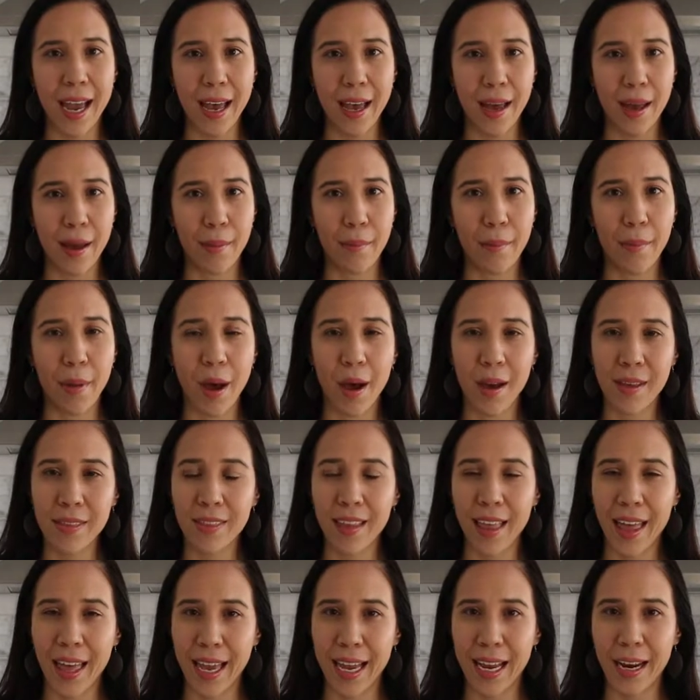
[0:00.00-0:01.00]
um,
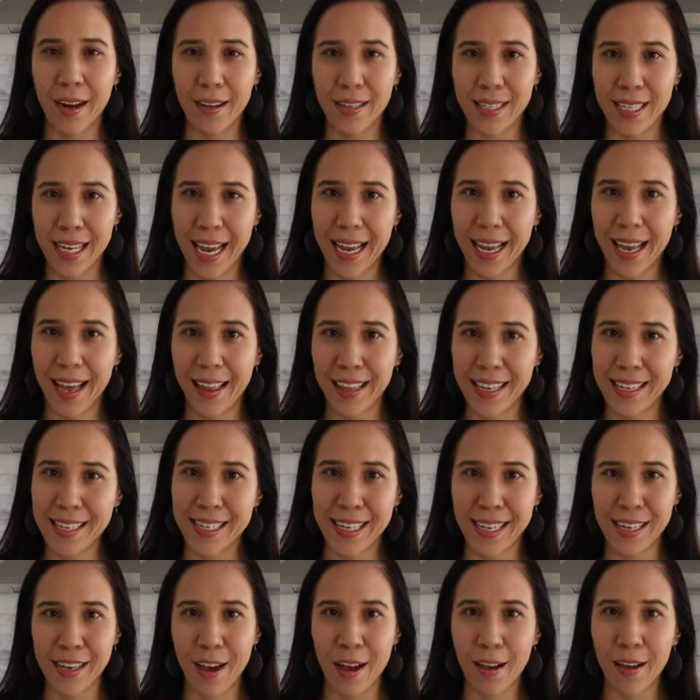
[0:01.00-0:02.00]
online on thai
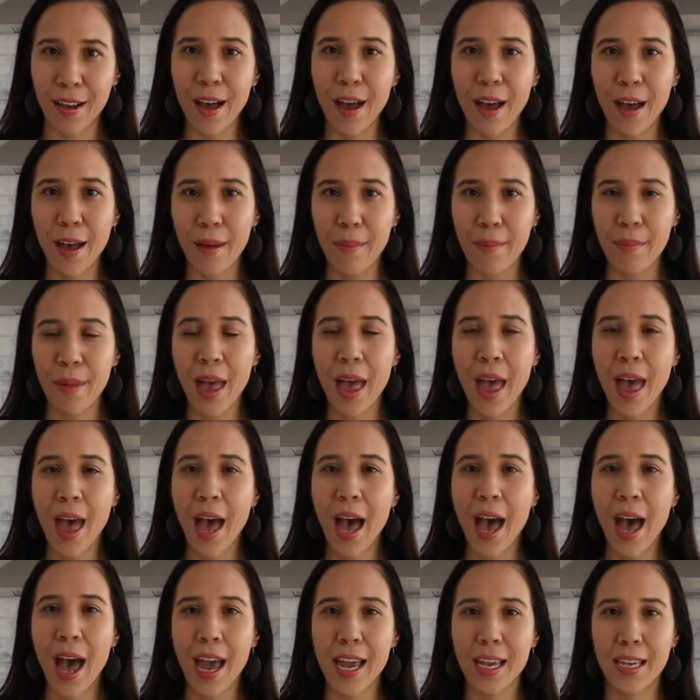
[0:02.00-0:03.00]
caliente dot com,
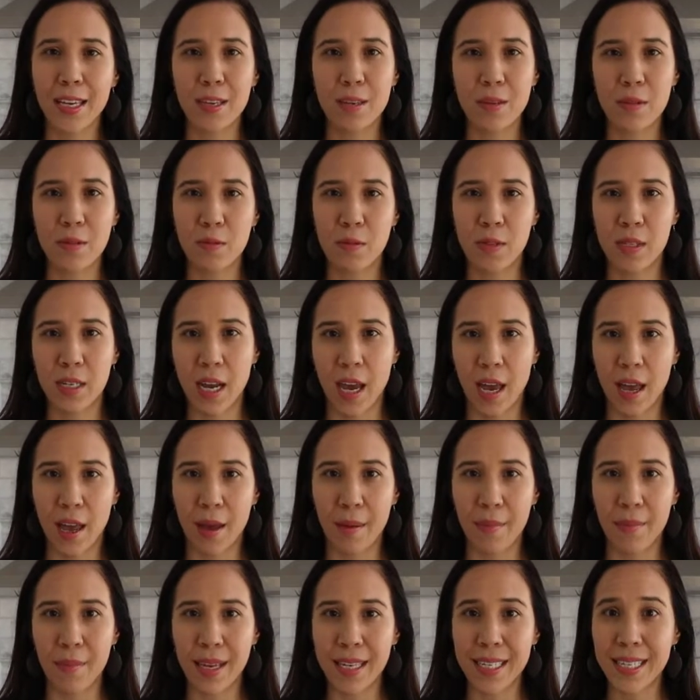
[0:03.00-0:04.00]
I used
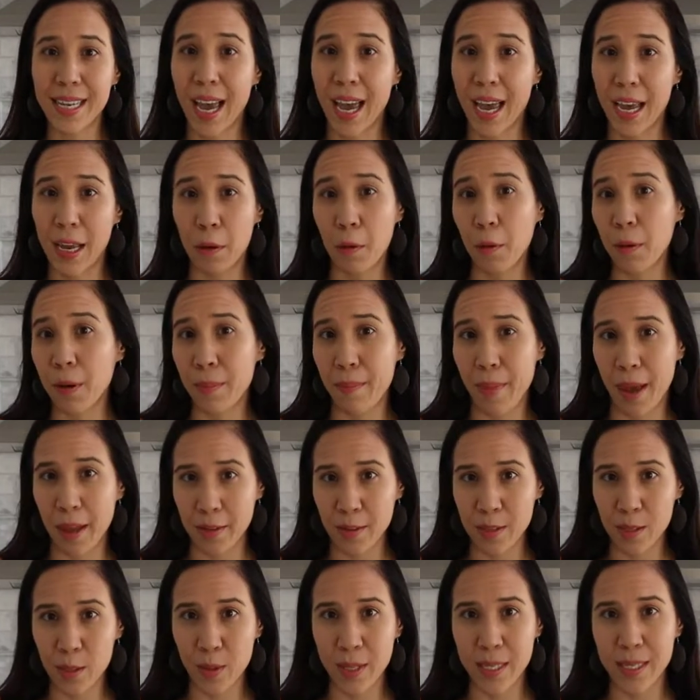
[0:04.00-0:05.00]
um, Thai Golden
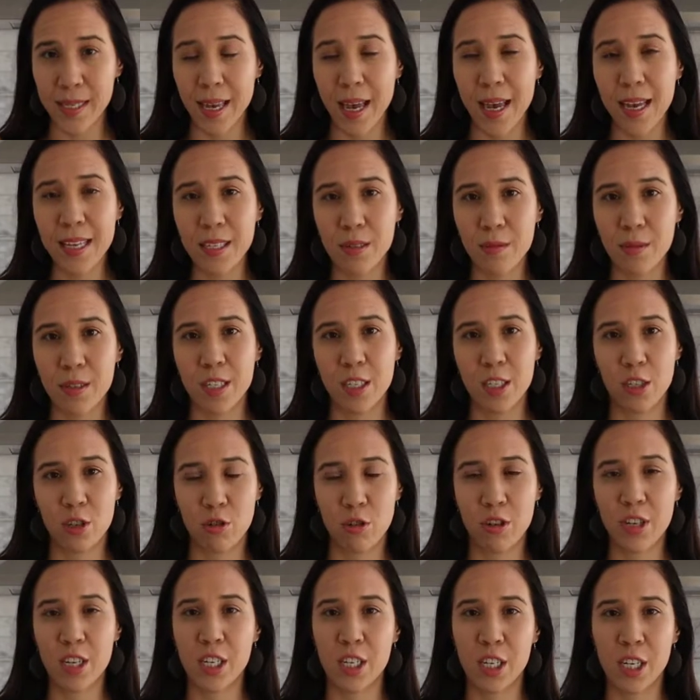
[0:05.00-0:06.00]
Mountain soy sauce, which is
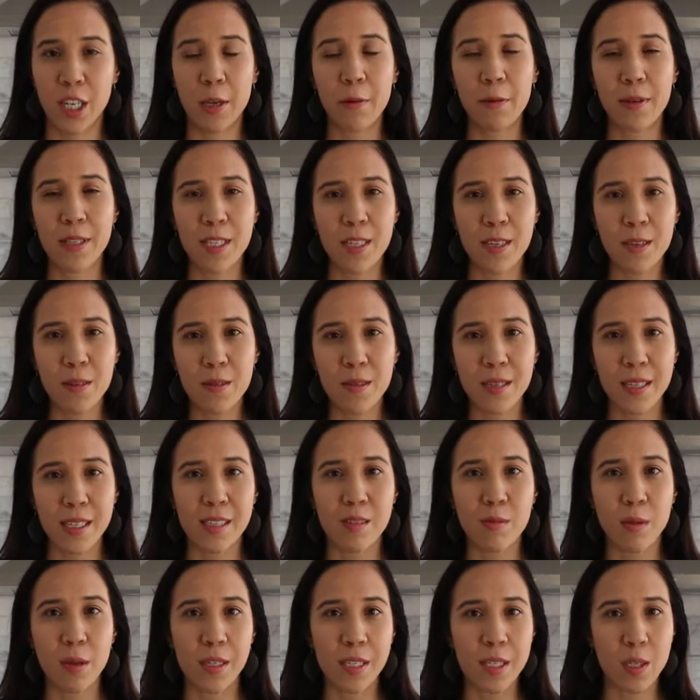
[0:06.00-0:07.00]
traditionally what's used,
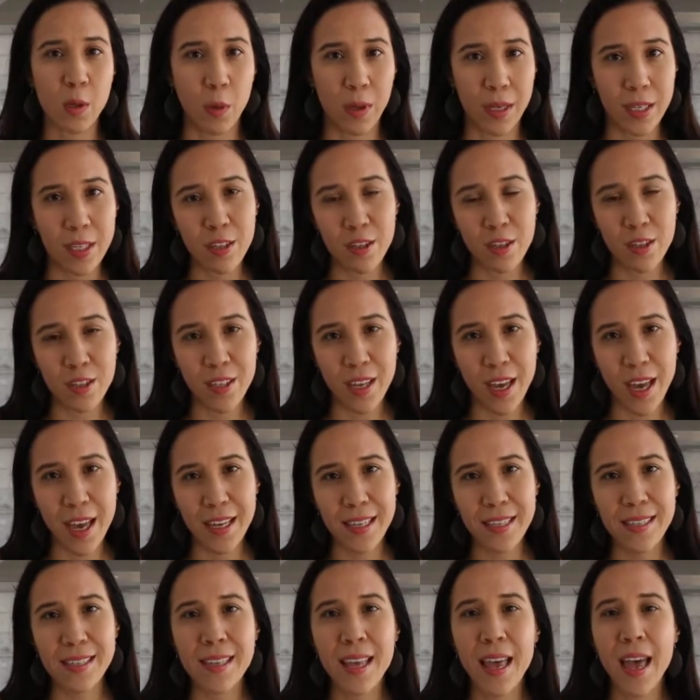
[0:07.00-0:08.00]
as well as oyster
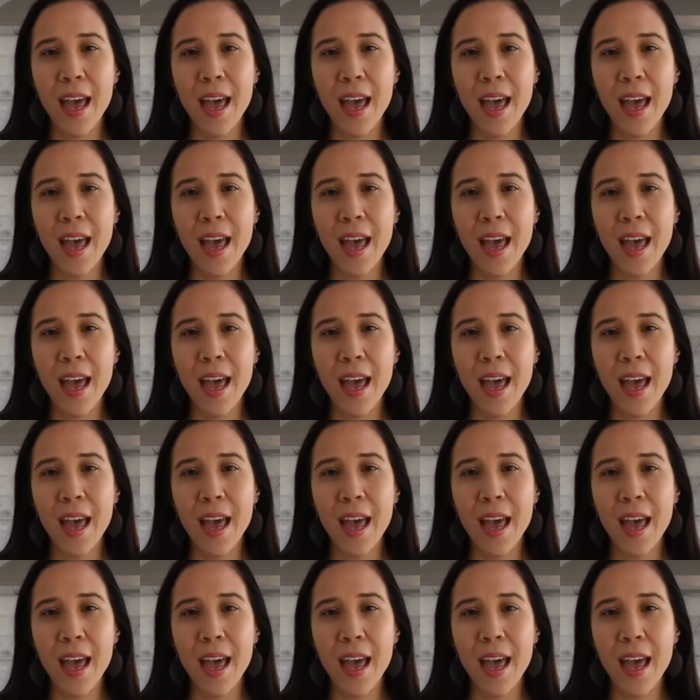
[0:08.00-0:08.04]
sauce.